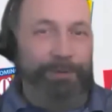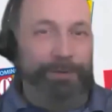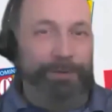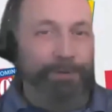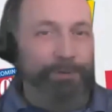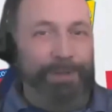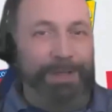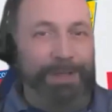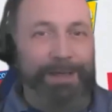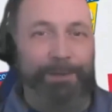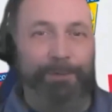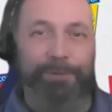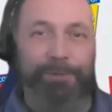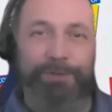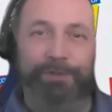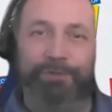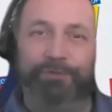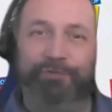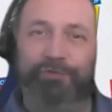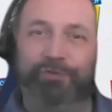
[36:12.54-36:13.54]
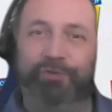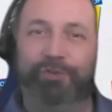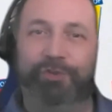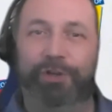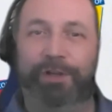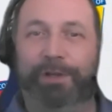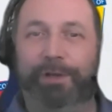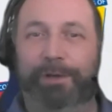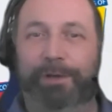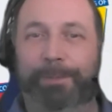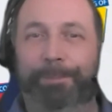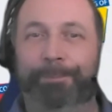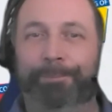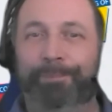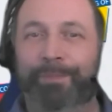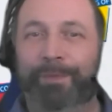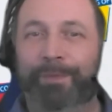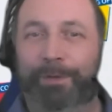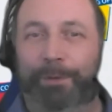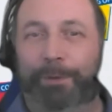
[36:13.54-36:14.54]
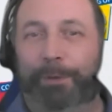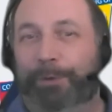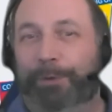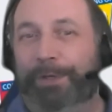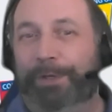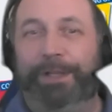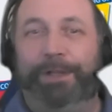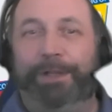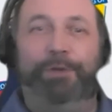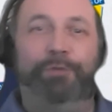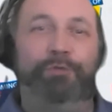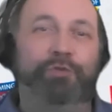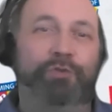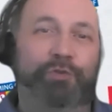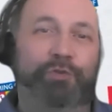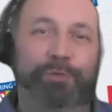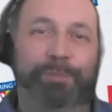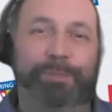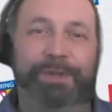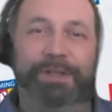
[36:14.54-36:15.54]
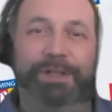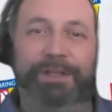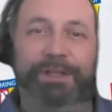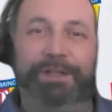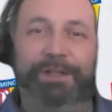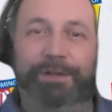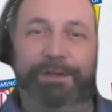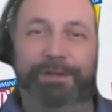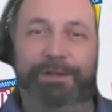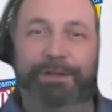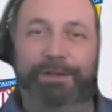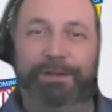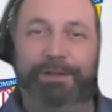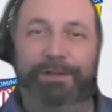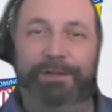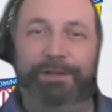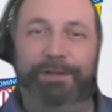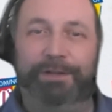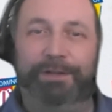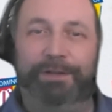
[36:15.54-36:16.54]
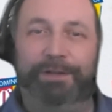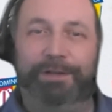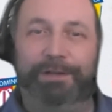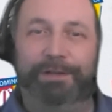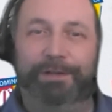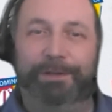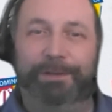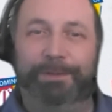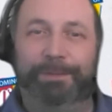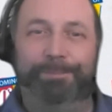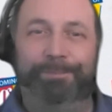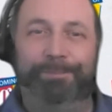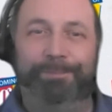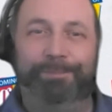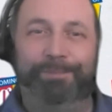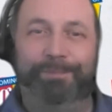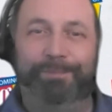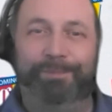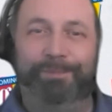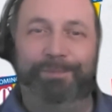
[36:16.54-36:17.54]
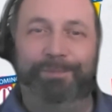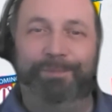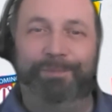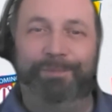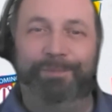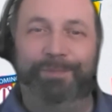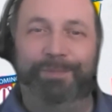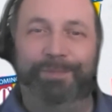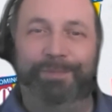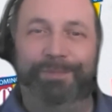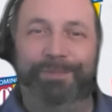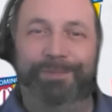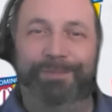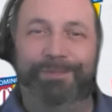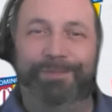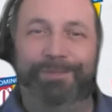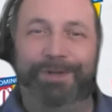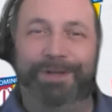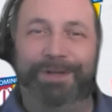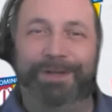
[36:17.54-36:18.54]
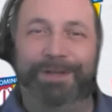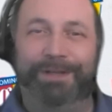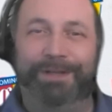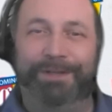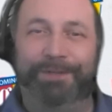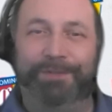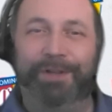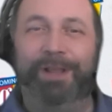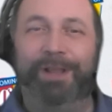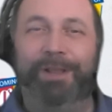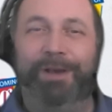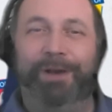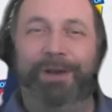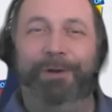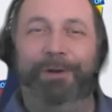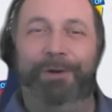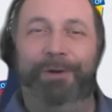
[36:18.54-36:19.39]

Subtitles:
a new language, learning an instrument. Uh, what else? Oh,